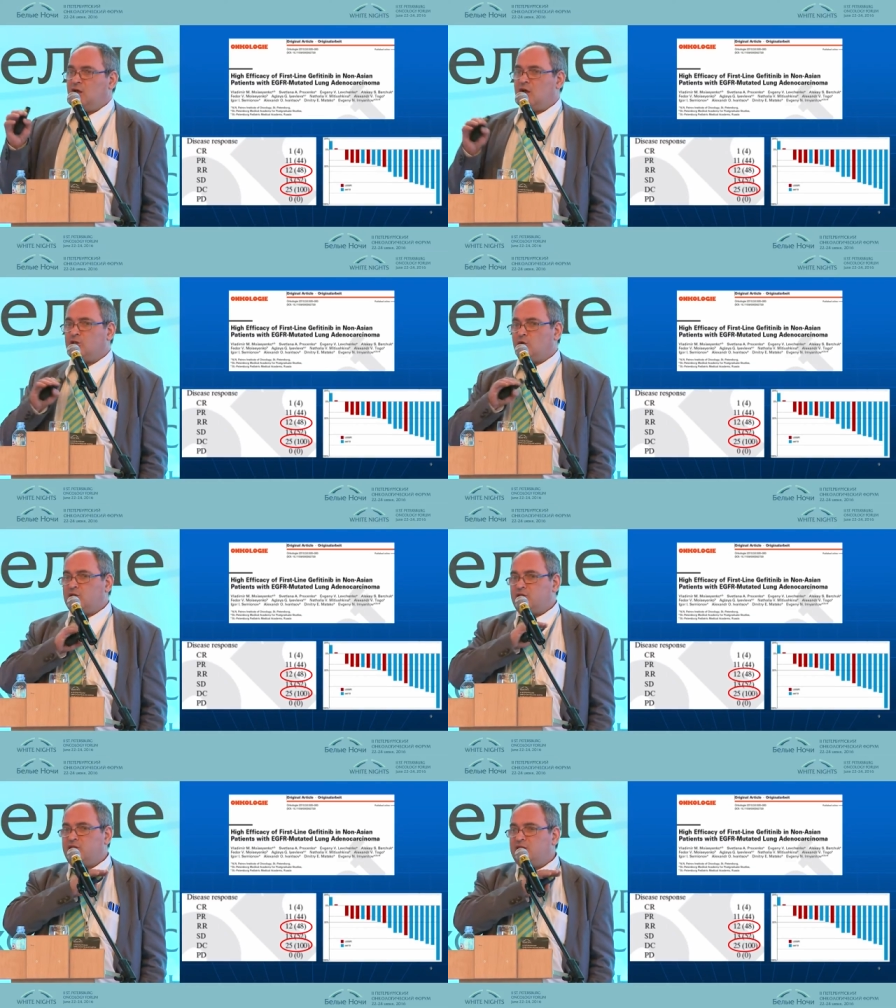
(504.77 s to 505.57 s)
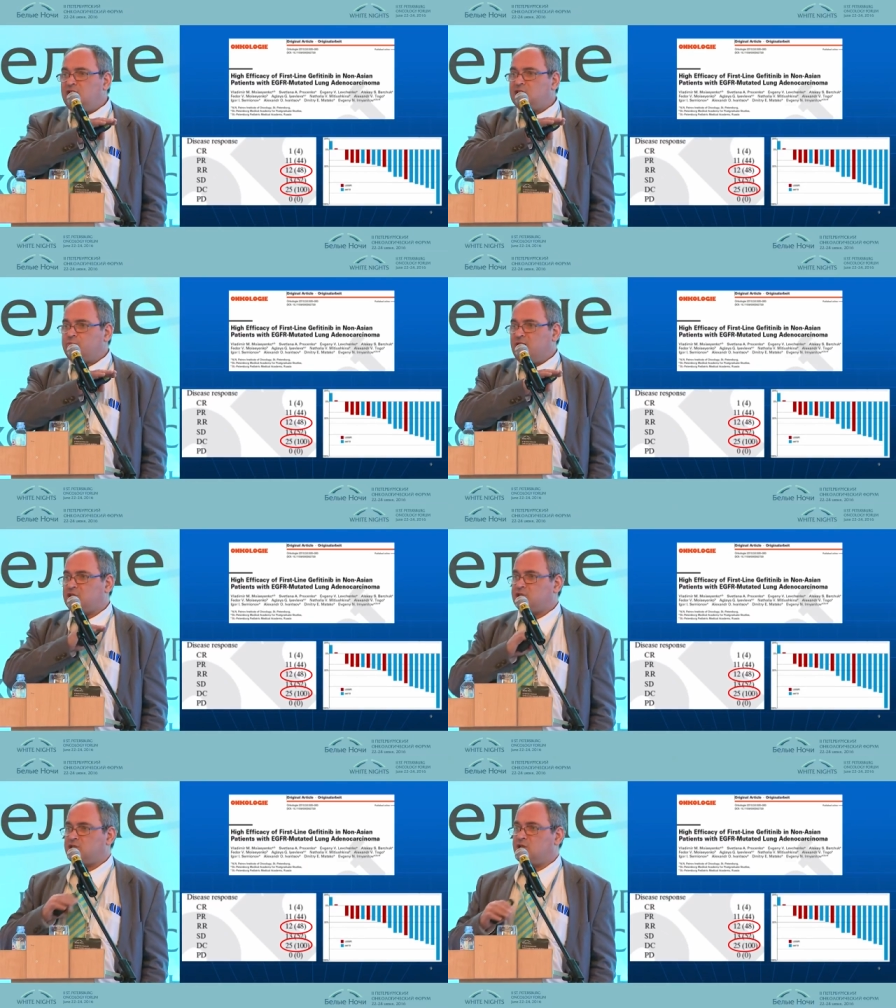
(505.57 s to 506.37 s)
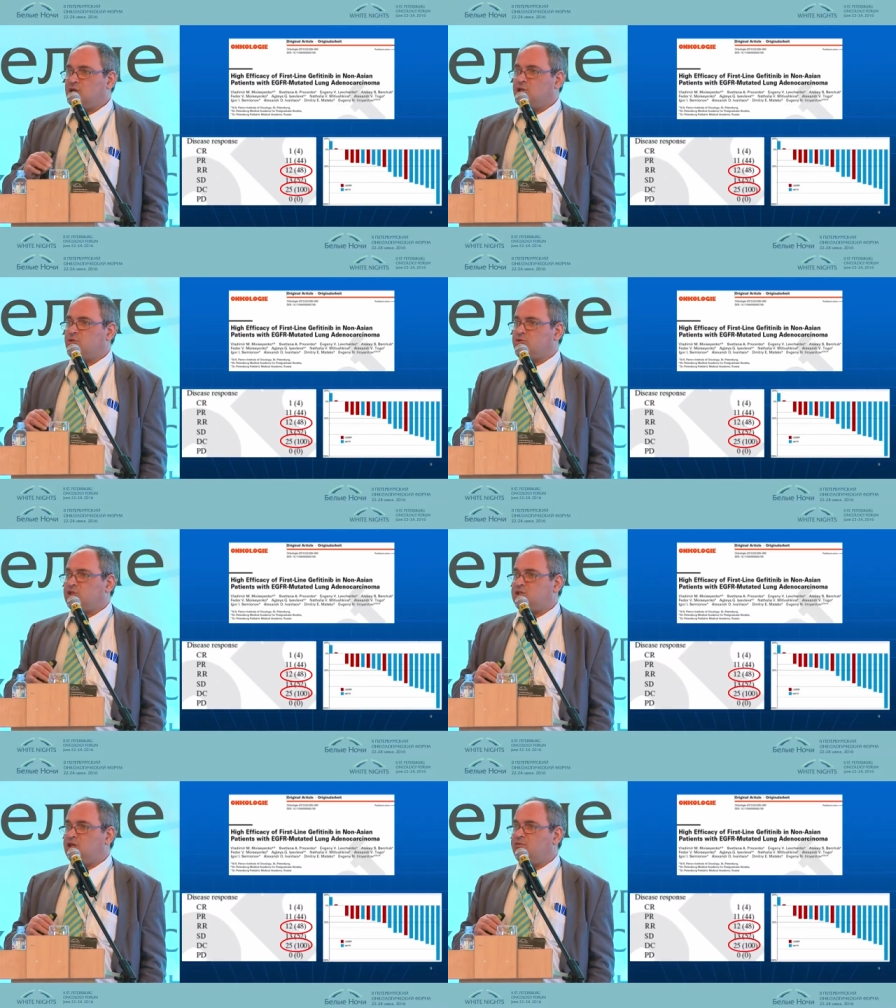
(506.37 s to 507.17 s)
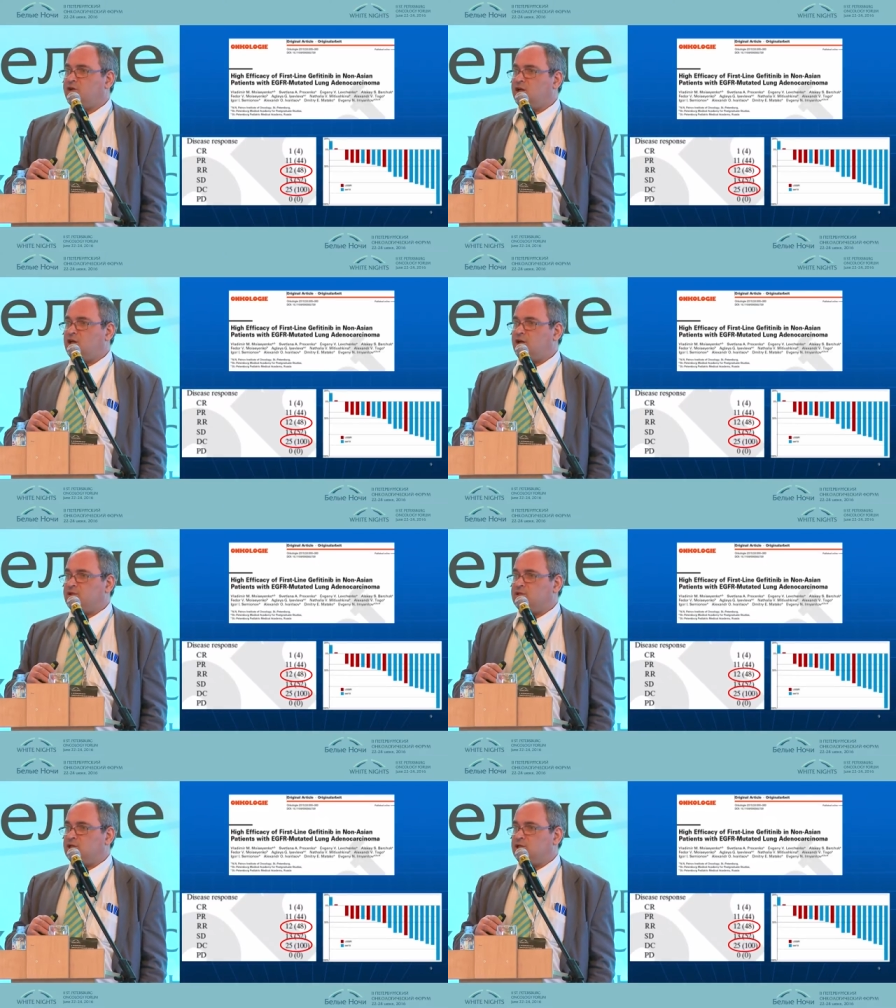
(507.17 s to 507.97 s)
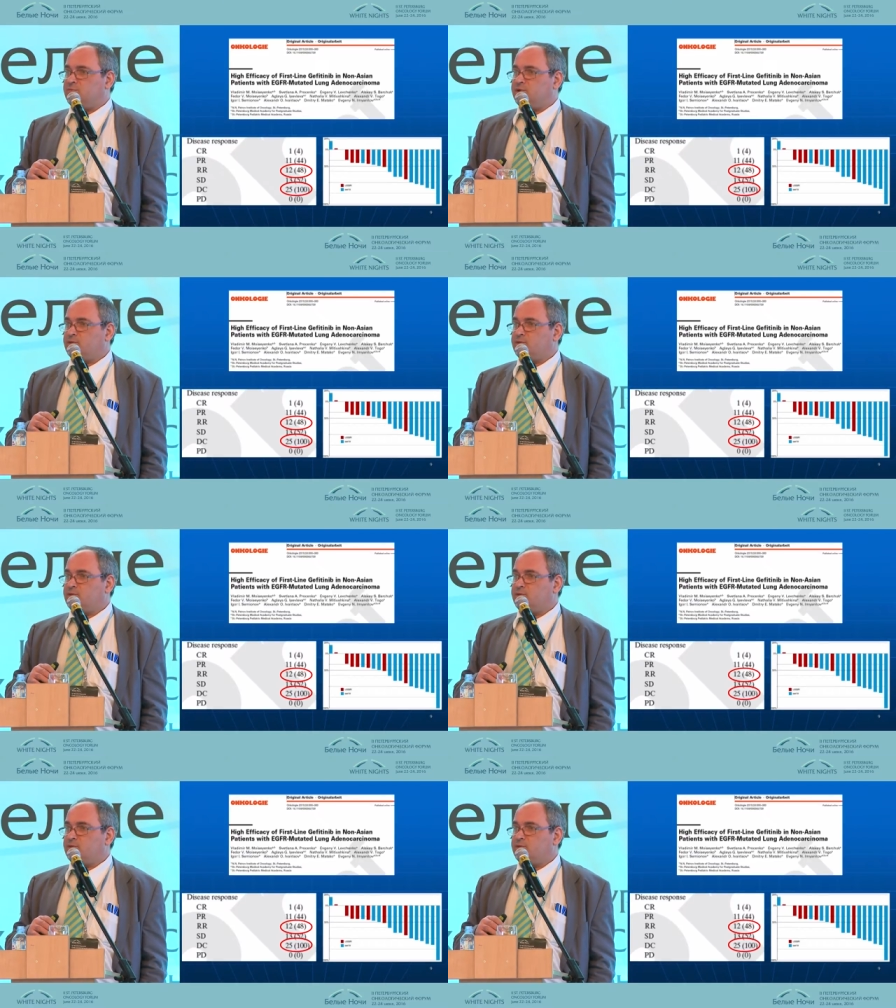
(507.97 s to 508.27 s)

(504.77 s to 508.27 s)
and only these patients do receive gefitinib.